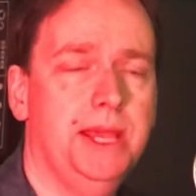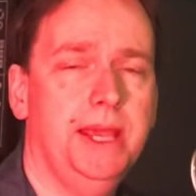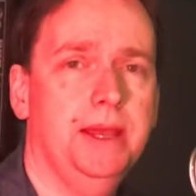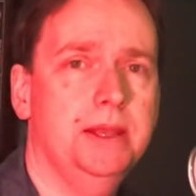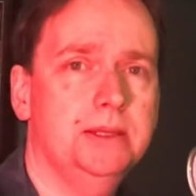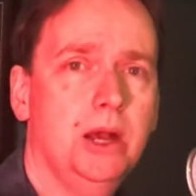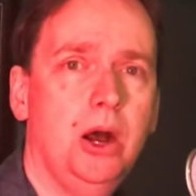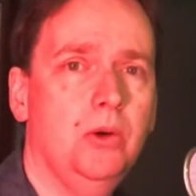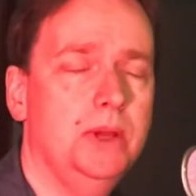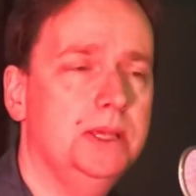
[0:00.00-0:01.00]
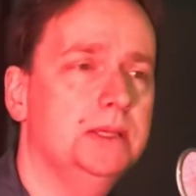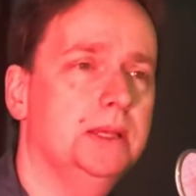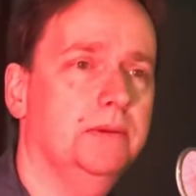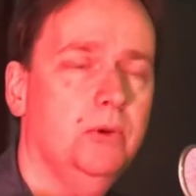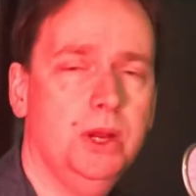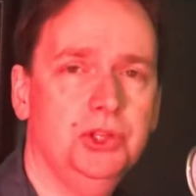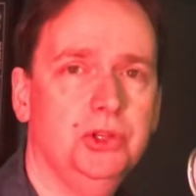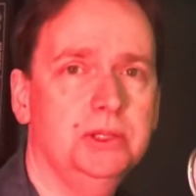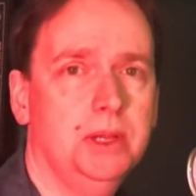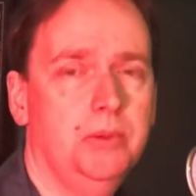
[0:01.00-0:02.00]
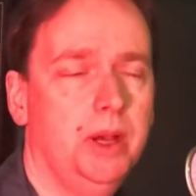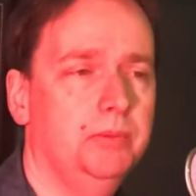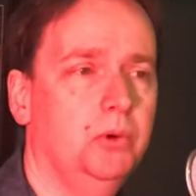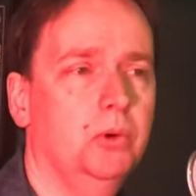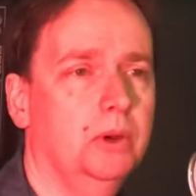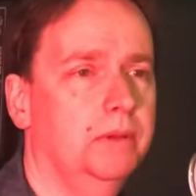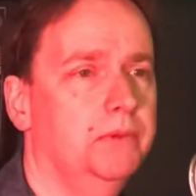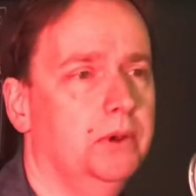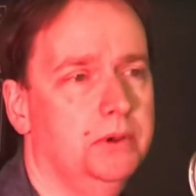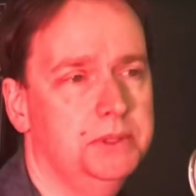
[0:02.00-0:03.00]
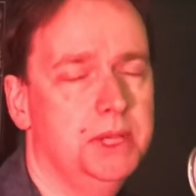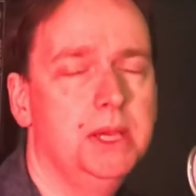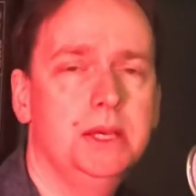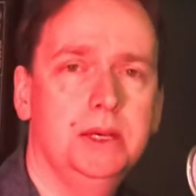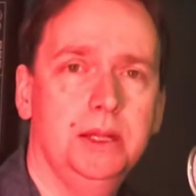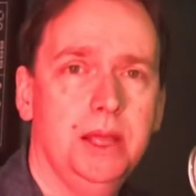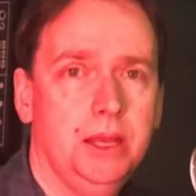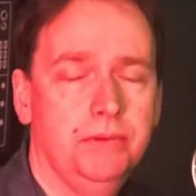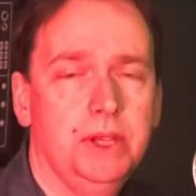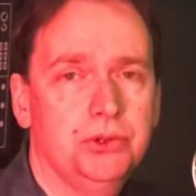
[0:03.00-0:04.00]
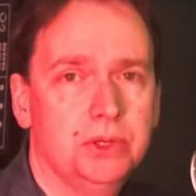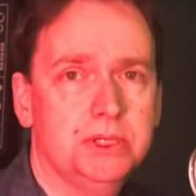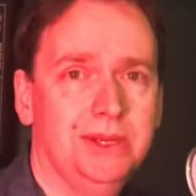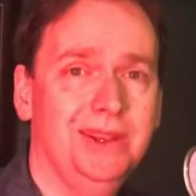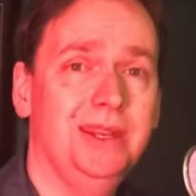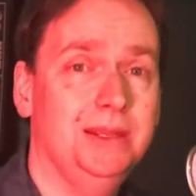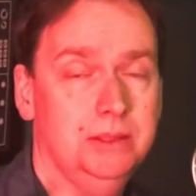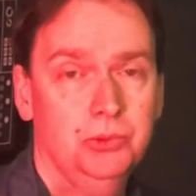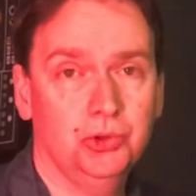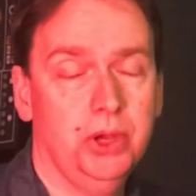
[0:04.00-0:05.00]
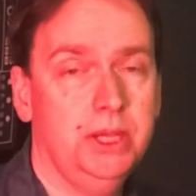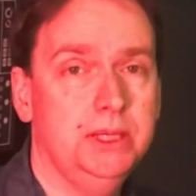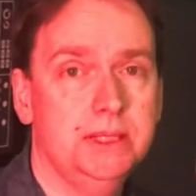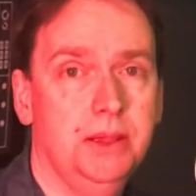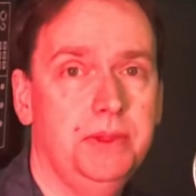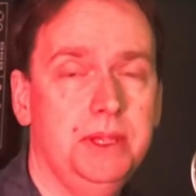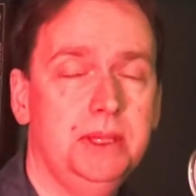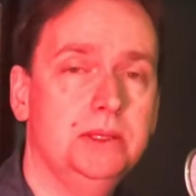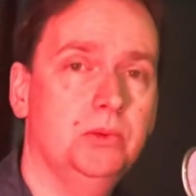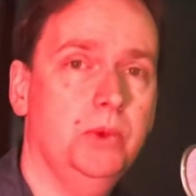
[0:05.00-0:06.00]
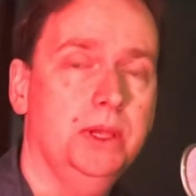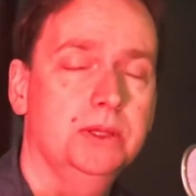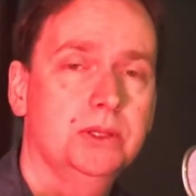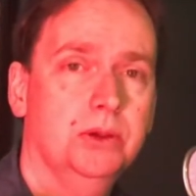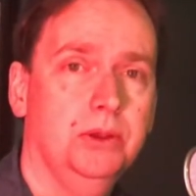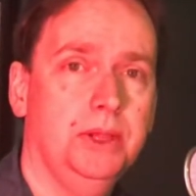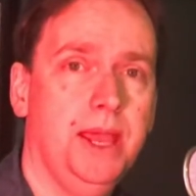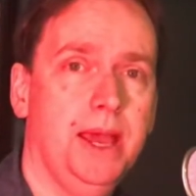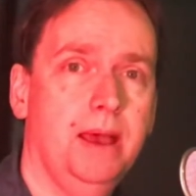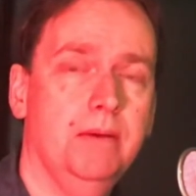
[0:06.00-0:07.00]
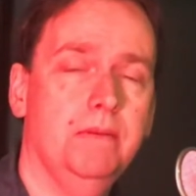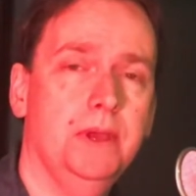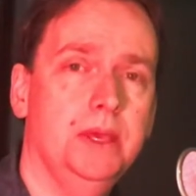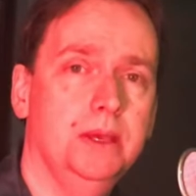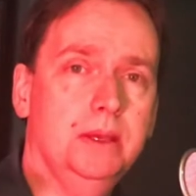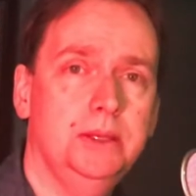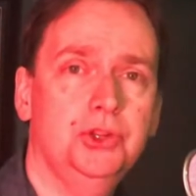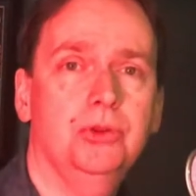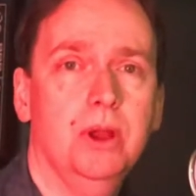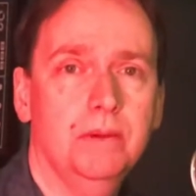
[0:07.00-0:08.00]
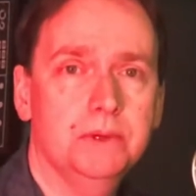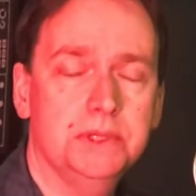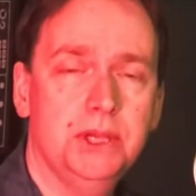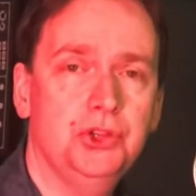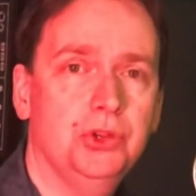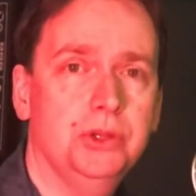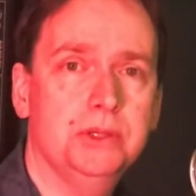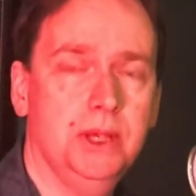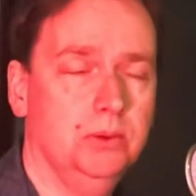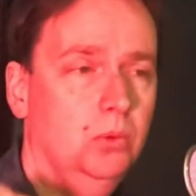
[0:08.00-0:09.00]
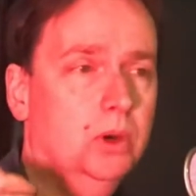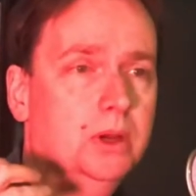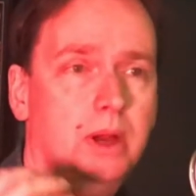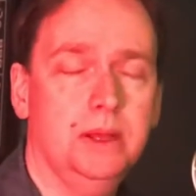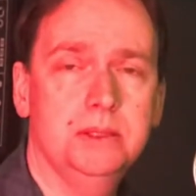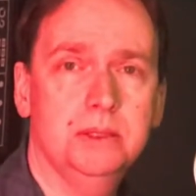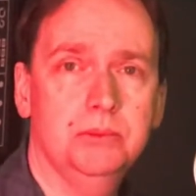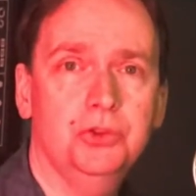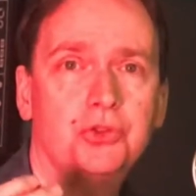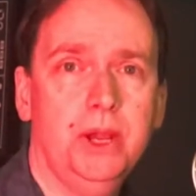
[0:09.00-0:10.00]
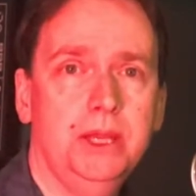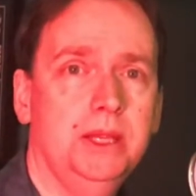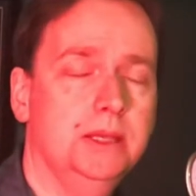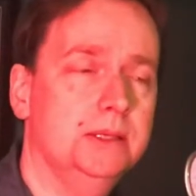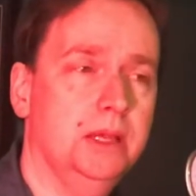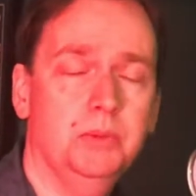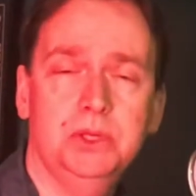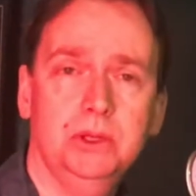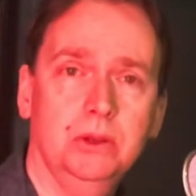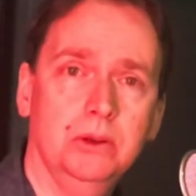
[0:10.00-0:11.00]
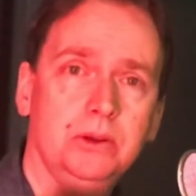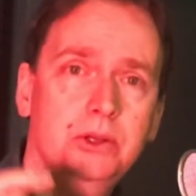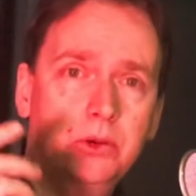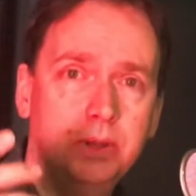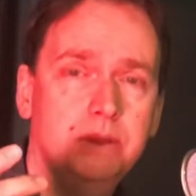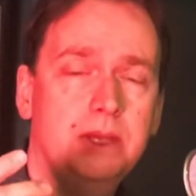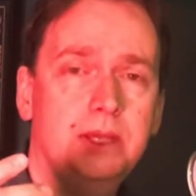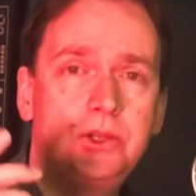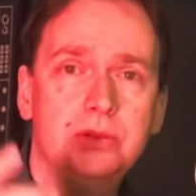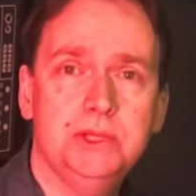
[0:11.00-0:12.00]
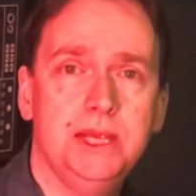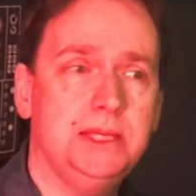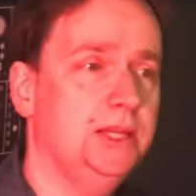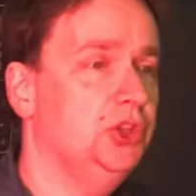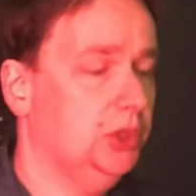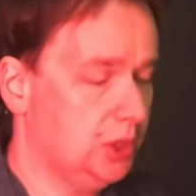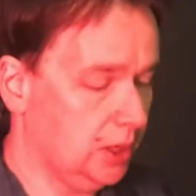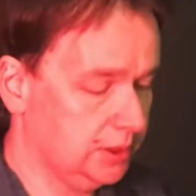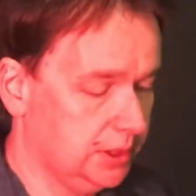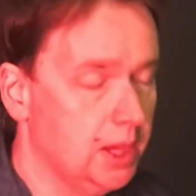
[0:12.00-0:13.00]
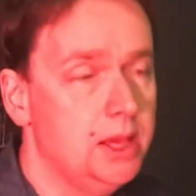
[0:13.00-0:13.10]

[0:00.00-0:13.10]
And as always, if questions come up or if there's a lot of interest in getting some trainings on these. We can certainly have additional conversations and work on some trainings in particular during the Tuesday teaching talks.